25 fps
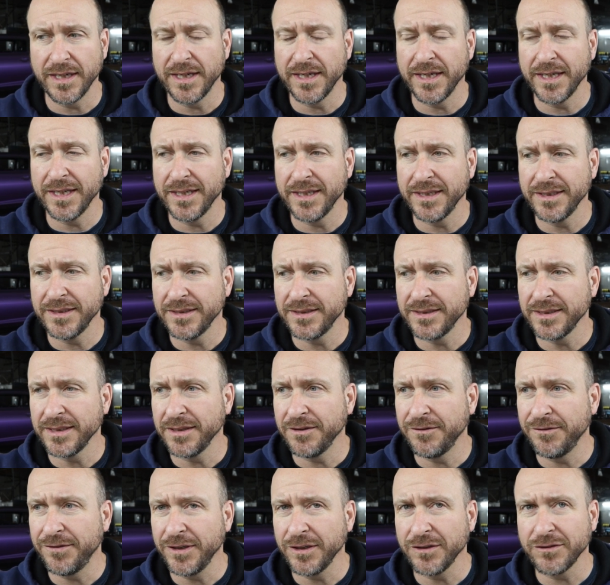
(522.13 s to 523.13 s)
and
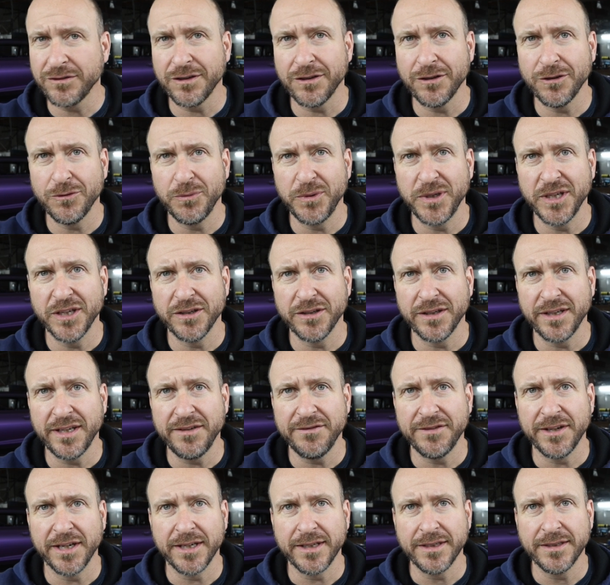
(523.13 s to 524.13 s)
it feels a little weird
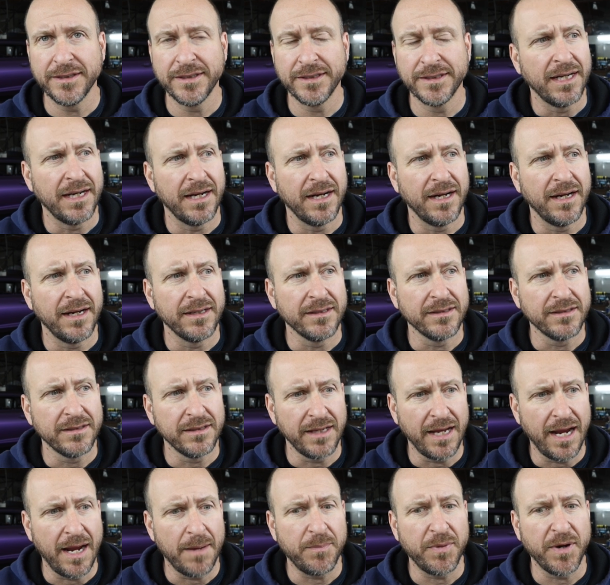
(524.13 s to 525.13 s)
leaving. A
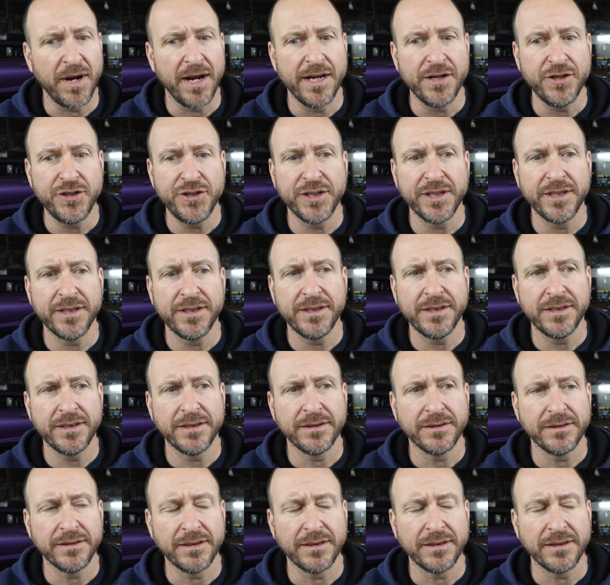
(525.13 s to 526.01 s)
little apprehension.